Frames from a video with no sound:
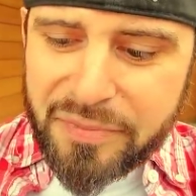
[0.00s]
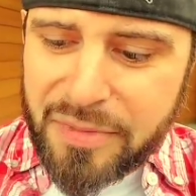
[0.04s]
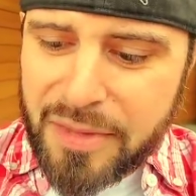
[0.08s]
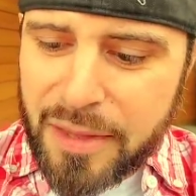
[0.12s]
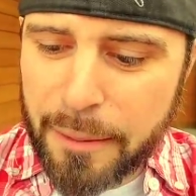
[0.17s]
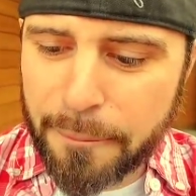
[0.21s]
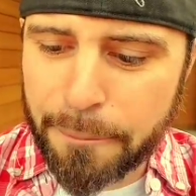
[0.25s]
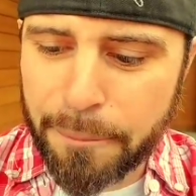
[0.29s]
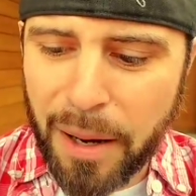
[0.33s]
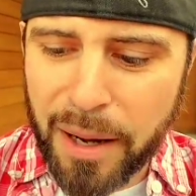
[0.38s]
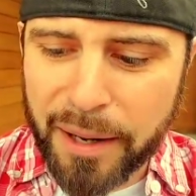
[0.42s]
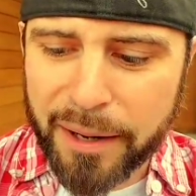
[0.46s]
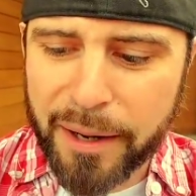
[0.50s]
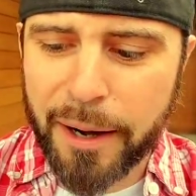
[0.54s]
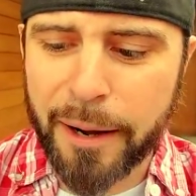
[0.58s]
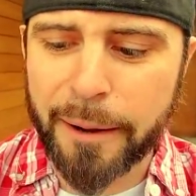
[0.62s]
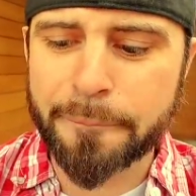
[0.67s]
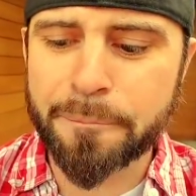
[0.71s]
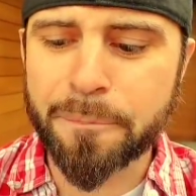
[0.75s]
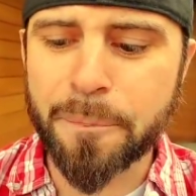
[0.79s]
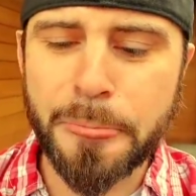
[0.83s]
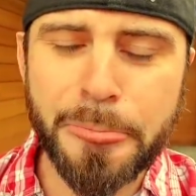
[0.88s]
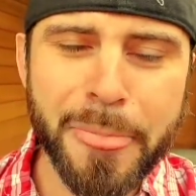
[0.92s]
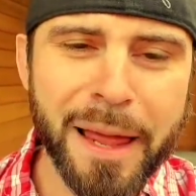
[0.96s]
But
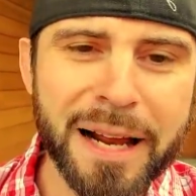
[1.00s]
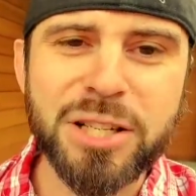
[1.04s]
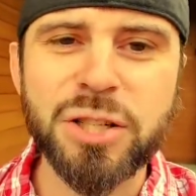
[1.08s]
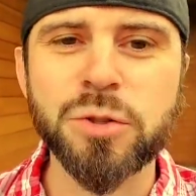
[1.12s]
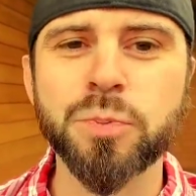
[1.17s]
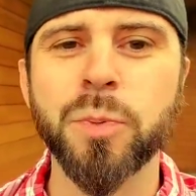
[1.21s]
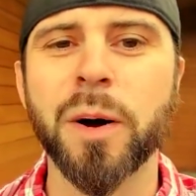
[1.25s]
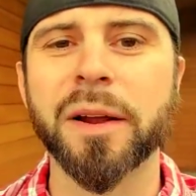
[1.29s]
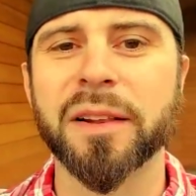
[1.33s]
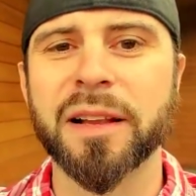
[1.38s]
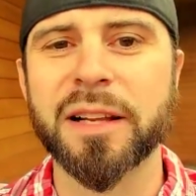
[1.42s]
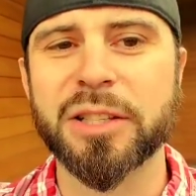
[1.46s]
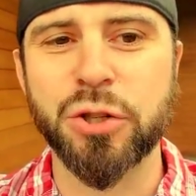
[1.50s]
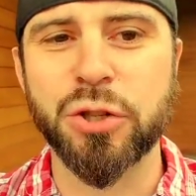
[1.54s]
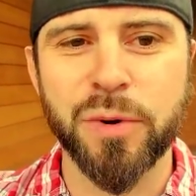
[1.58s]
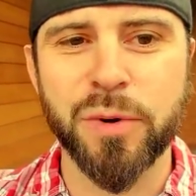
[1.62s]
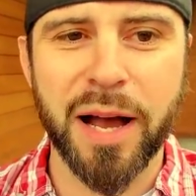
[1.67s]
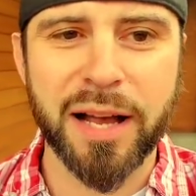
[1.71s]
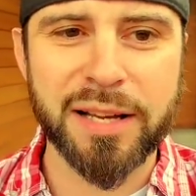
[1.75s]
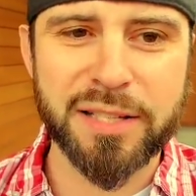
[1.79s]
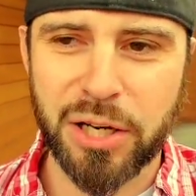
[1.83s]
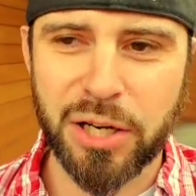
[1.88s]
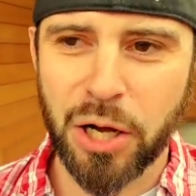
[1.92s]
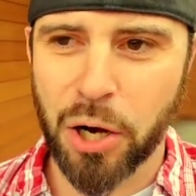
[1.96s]
I just want to let you
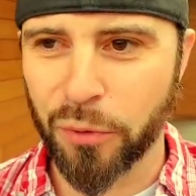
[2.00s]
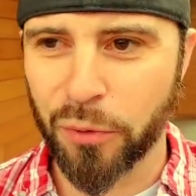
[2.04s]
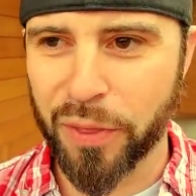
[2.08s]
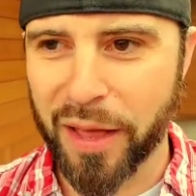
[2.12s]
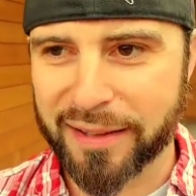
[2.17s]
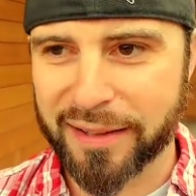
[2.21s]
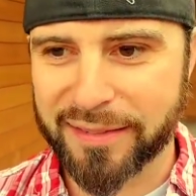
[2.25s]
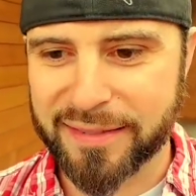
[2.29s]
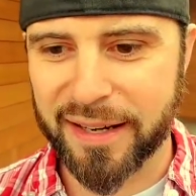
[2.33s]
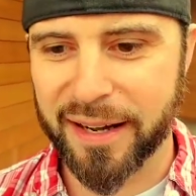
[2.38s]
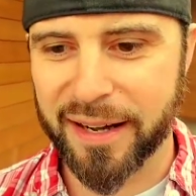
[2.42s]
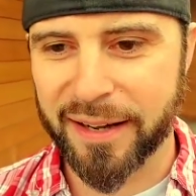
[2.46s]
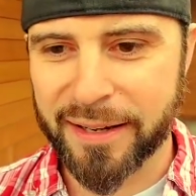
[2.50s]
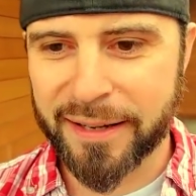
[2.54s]
guys know that